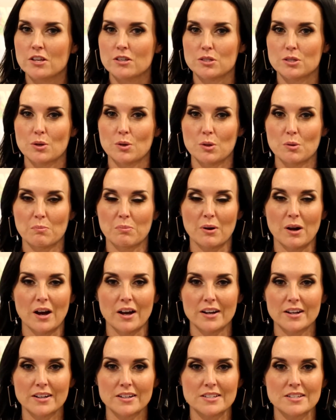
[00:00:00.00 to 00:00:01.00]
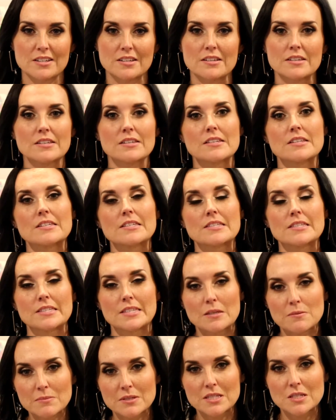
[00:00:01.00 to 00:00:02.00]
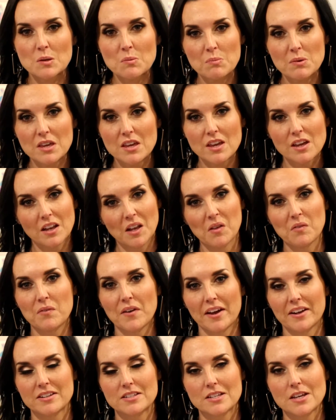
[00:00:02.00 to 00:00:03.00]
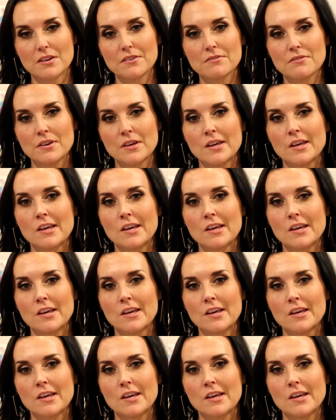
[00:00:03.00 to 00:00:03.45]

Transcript: So the product seems to be ineffective.